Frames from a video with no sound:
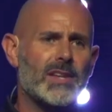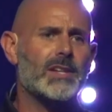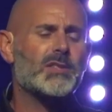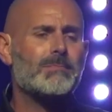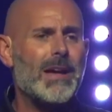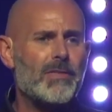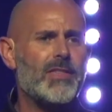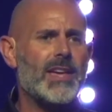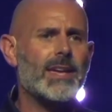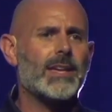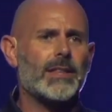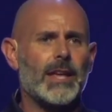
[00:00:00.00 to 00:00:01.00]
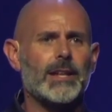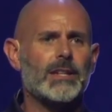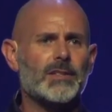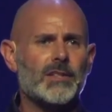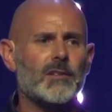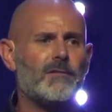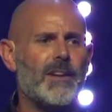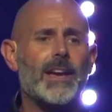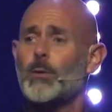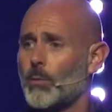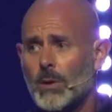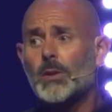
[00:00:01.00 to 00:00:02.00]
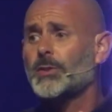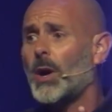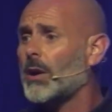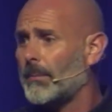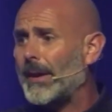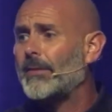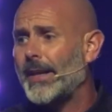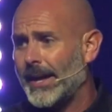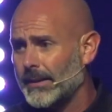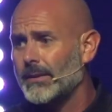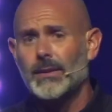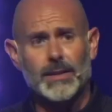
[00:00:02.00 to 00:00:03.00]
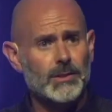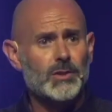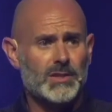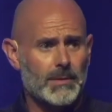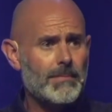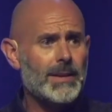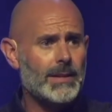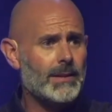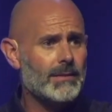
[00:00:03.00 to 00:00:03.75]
is my thing, and it doesn't affect. We're going to talk about that in just a minute.